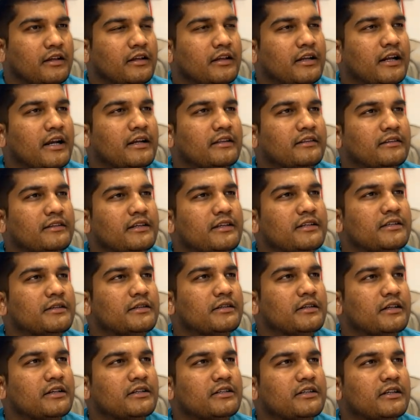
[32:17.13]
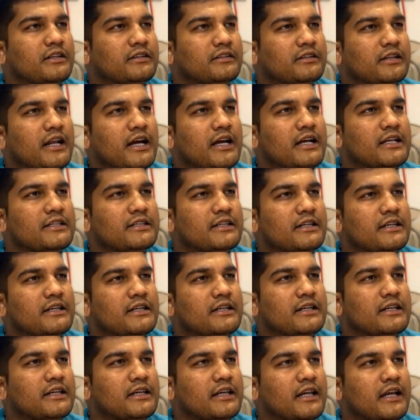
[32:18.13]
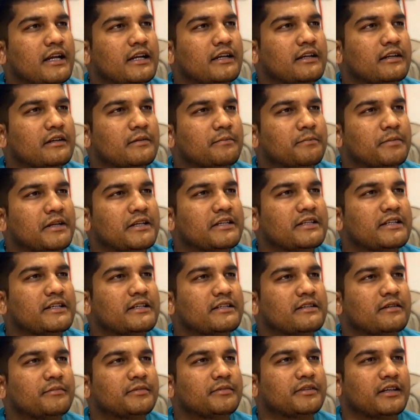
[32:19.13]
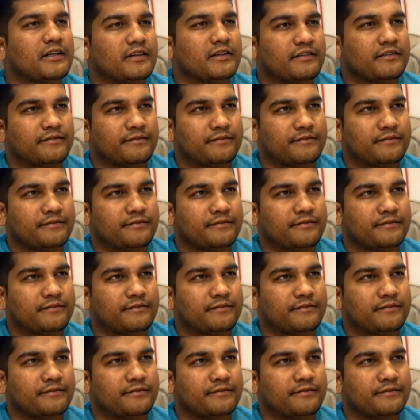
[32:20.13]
Right? These nakshatras indicate replacing something.